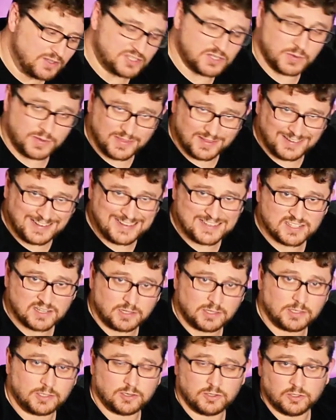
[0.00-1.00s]
So in the links
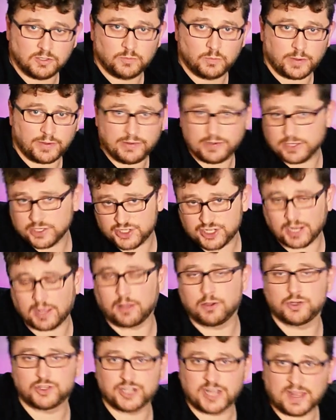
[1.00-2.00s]
I'll include where you can check
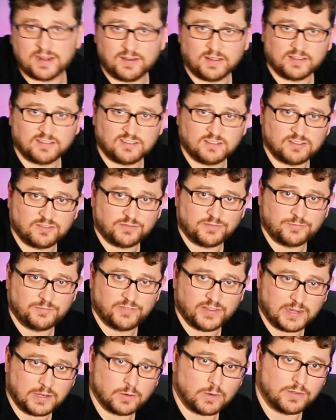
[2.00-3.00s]
out Chad Nelson's
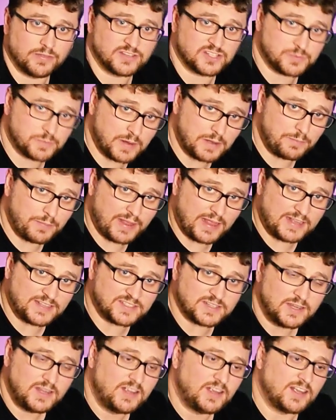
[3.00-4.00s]
video on the spread
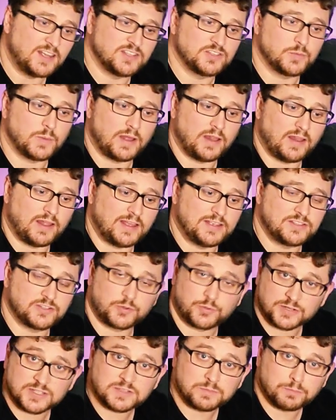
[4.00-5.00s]
pass, as well as
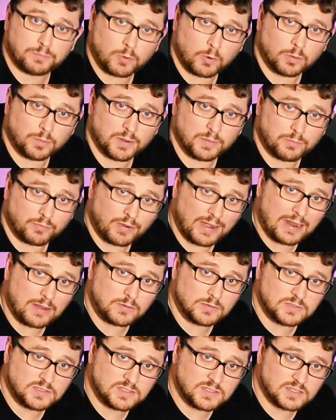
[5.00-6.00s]
Chris Orbit
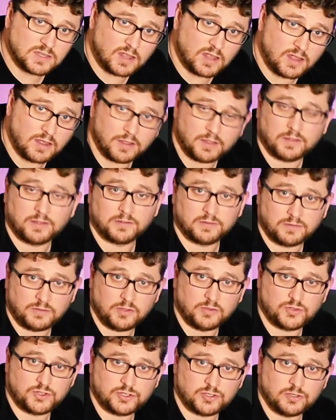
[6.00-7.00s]
Brown's
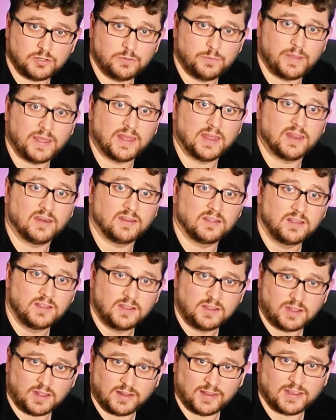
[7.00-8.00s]
YouTube, and
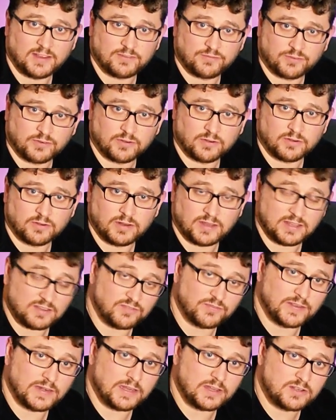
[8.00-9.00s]
a link for his
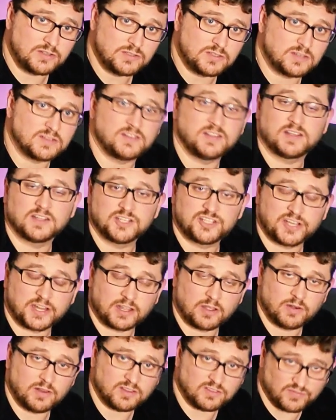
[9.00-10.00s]
videos, because you can
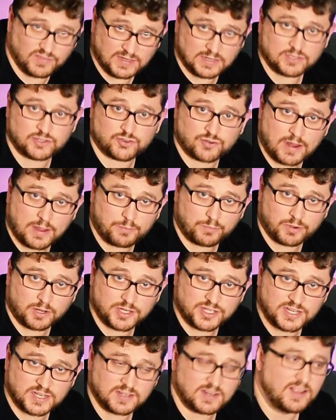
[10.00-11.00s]
check out his Venus Trap
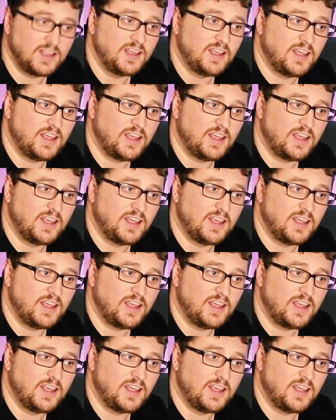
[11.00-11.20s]
project.